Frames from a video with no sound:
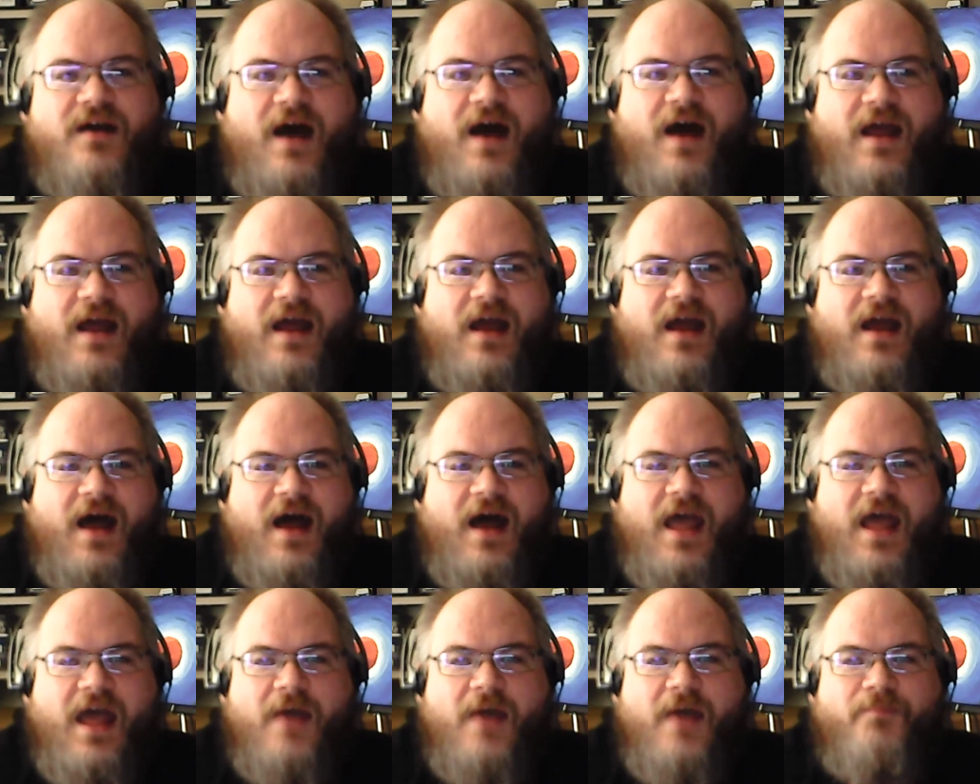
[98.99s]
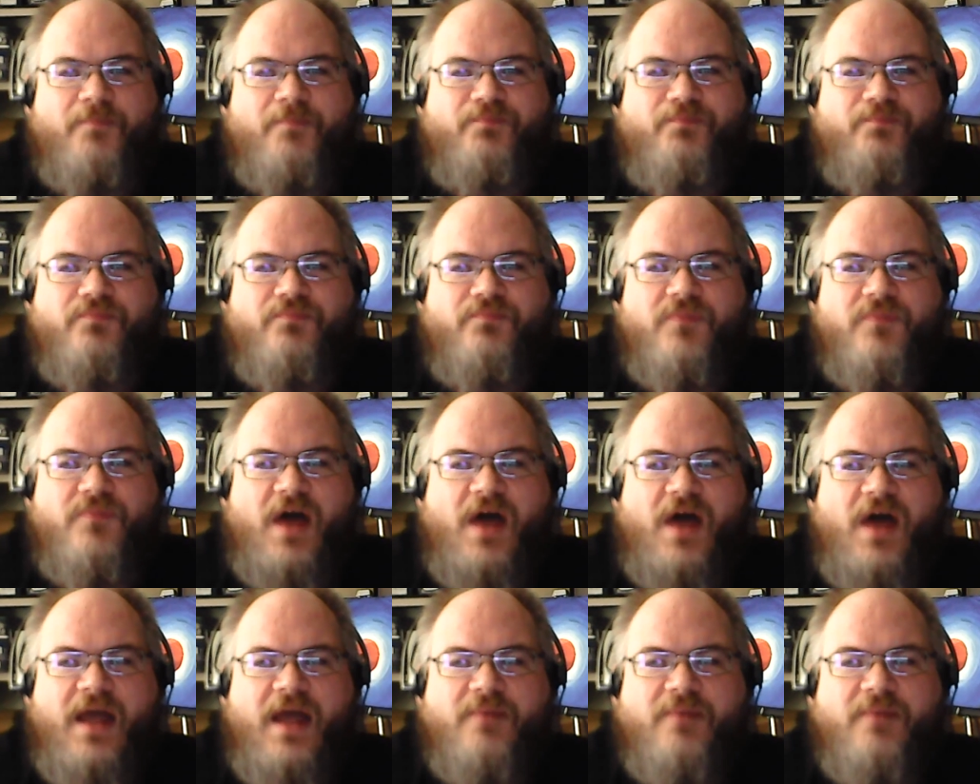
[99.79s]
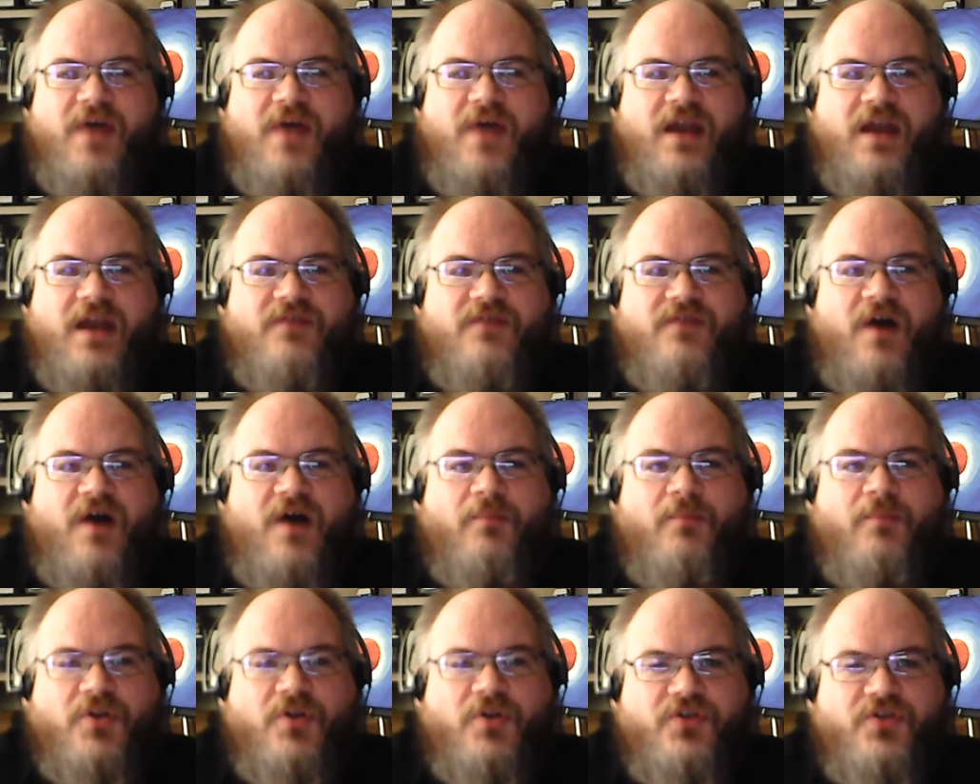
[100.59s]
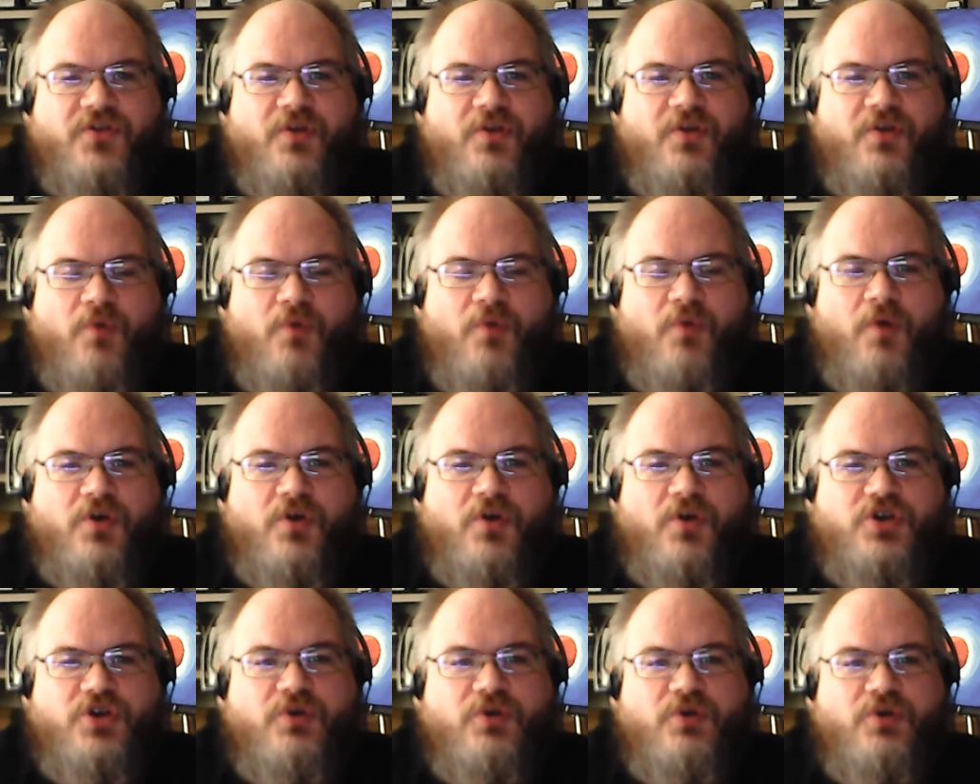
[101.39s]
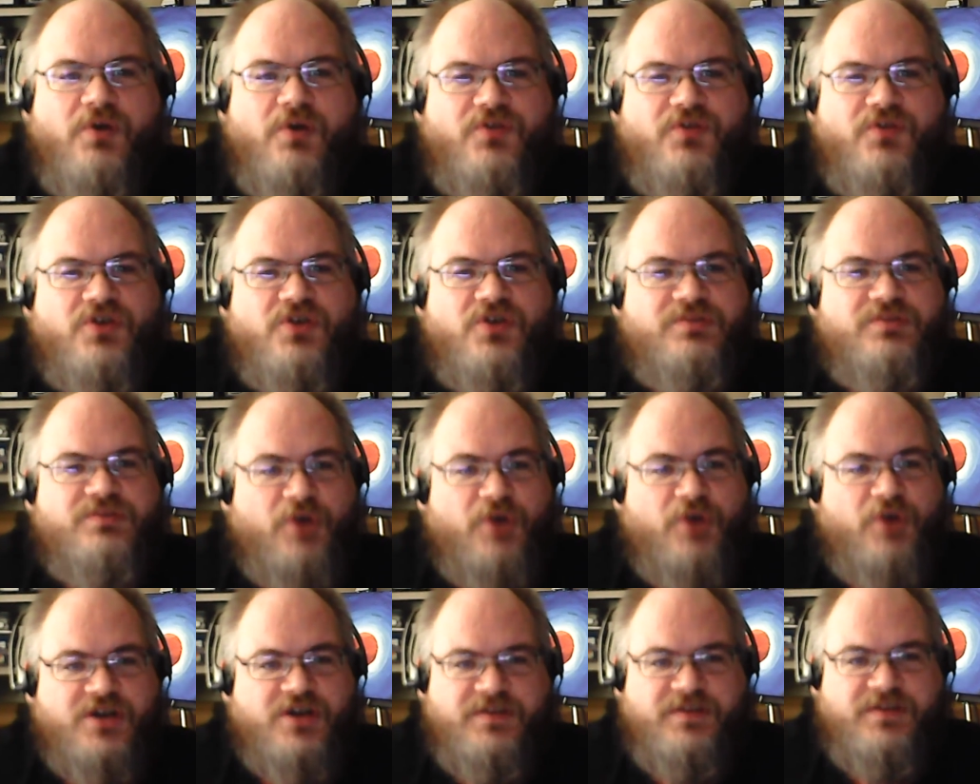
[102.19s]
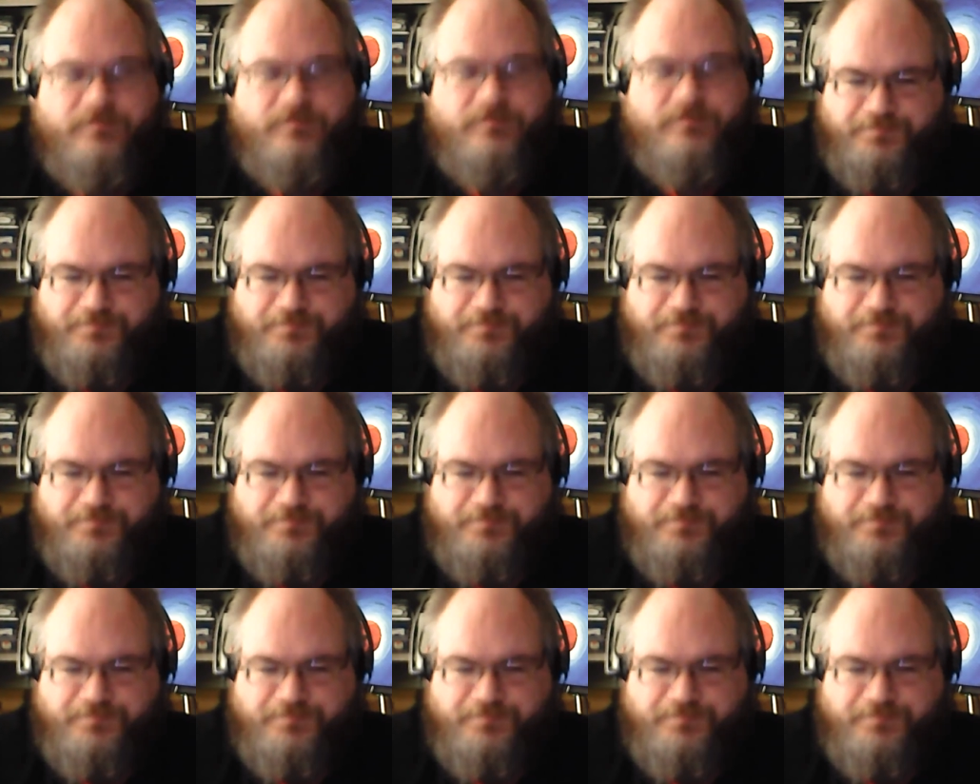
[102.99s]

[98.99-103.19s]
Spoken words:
I am kind of humbled that what we're doing with those books